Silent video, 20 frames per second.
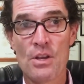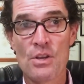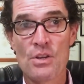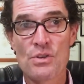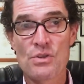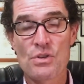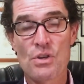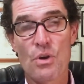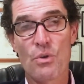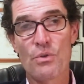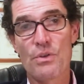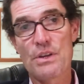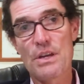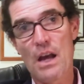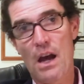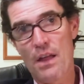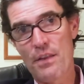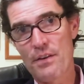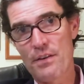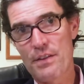So
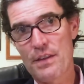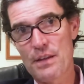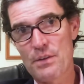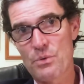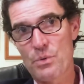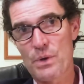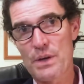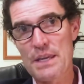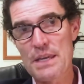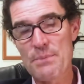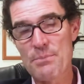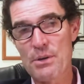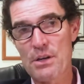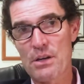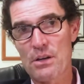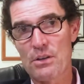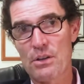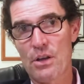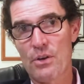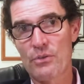the other thing that we're
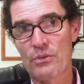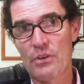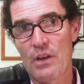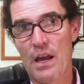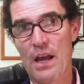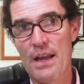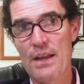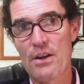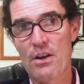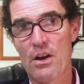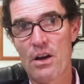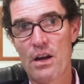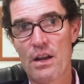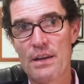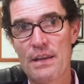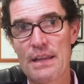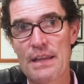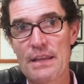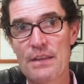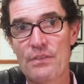keeping a close eye
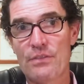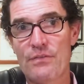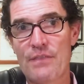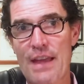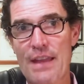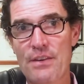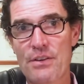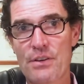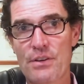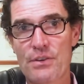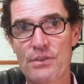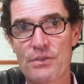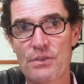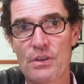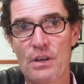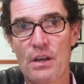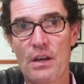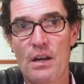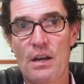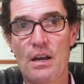on is
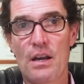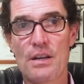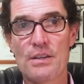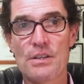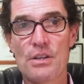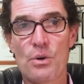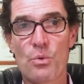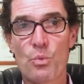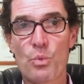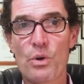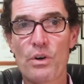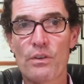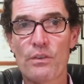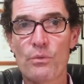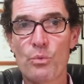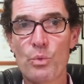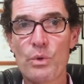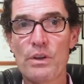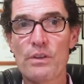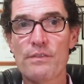vendors. You know,
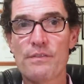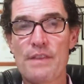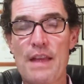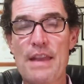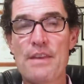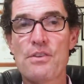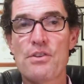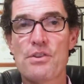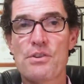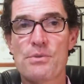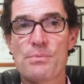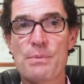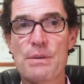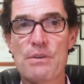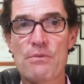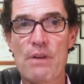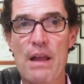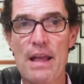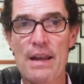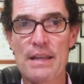will vendors
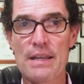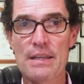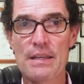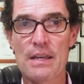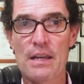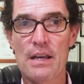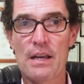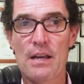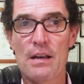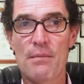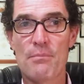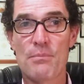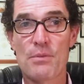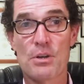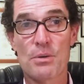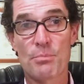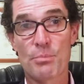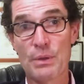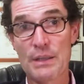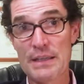be ready?
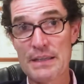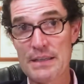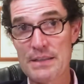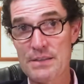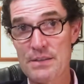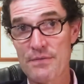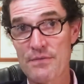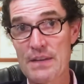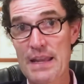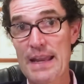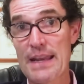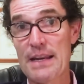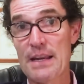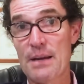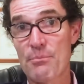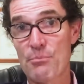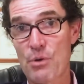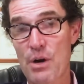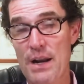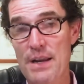Completeness of
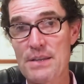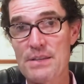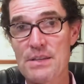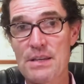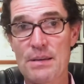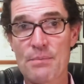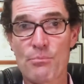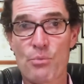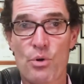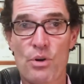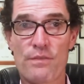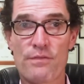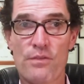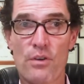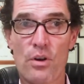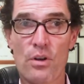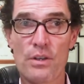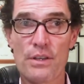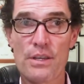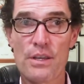data, pricing,
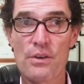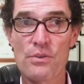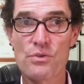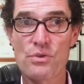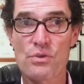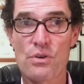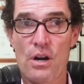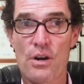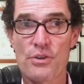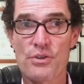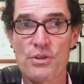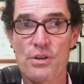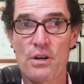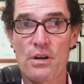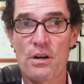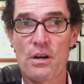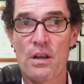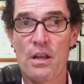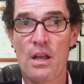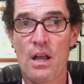portfolio structure,